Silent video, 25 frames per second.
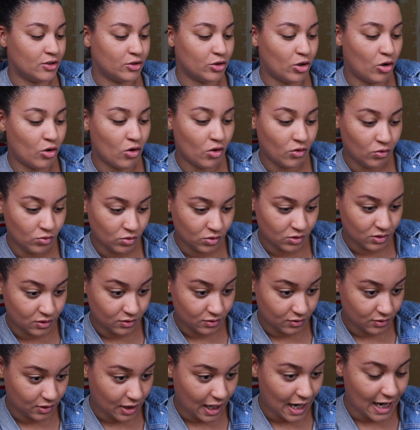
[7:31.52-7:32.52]
Don't
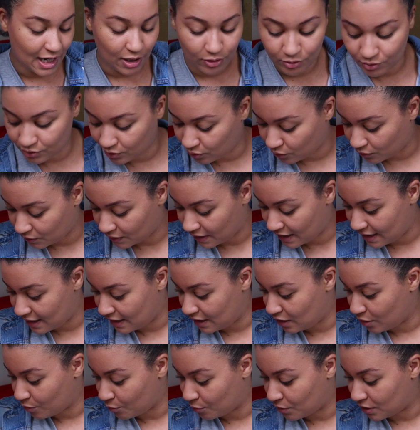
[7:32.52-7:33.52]
count on
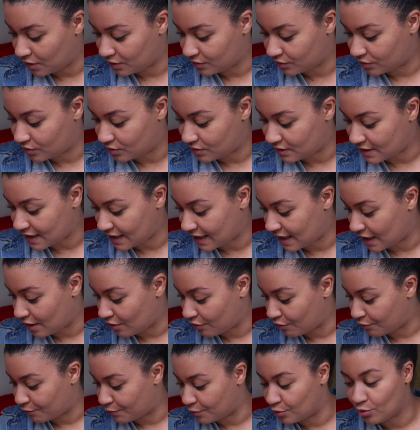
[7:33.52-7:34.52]
anyone to take
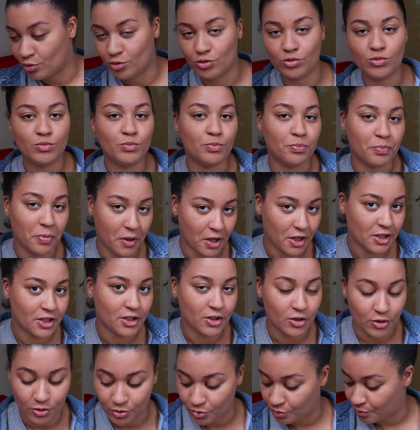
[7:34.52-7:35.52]
care of you
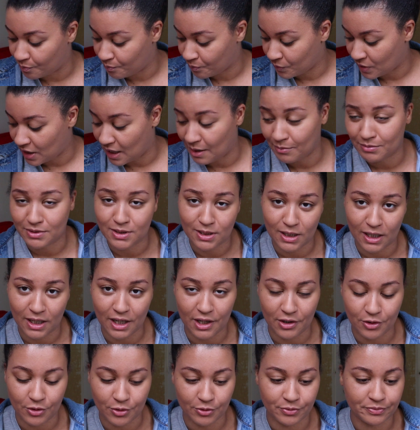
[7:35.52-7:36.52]
but you. I'm
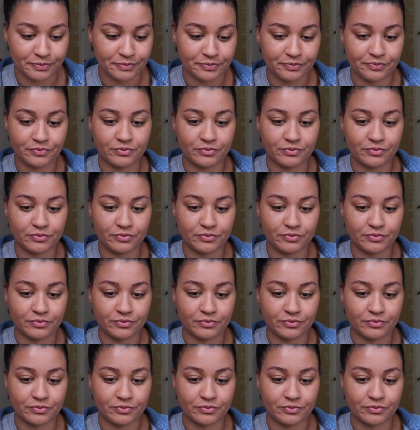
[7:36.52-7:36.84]
telling you.